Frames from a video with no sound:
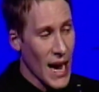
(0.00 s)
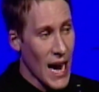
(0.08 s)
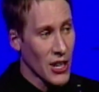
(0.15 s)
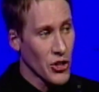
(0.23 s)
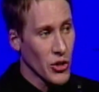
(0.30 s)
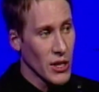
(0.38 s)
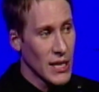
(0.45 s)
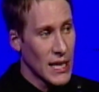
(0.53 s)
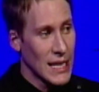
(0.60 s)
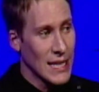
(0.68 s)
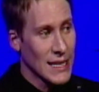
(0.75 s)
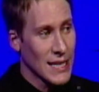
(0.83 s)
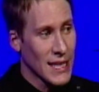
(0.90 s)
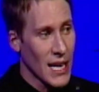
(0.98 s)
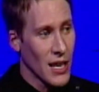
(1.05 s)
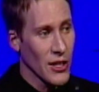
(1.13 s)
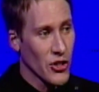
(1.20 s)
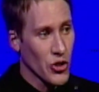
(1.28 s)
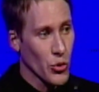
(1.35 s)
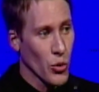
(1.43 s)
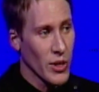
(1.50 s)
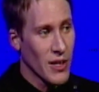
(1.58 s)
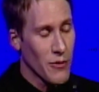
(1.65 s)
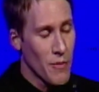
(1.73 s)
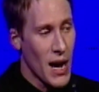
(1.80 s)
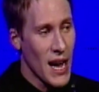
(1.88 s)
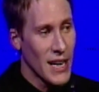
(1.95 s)
actually getting to tell the story of
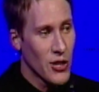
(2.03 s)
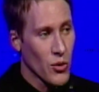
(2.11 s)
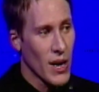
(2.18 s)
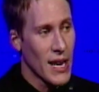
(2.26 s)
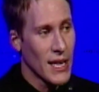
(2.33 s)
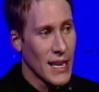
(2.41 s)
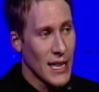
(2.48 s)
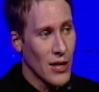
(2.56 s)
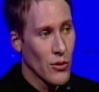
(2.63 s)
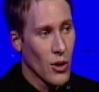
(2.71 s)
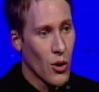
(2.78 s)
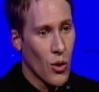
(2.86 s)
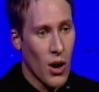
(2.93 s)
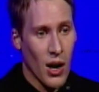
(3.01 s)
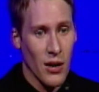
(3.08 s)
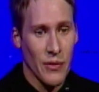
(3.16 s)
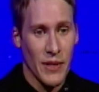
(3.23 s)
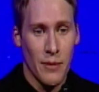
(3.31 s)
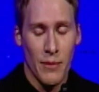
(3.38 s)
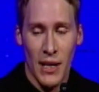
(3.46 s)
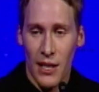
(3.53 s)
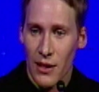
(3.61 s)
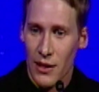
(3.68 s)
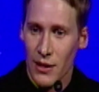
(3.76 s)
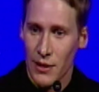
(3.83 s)
my great hero, Harvey Milk.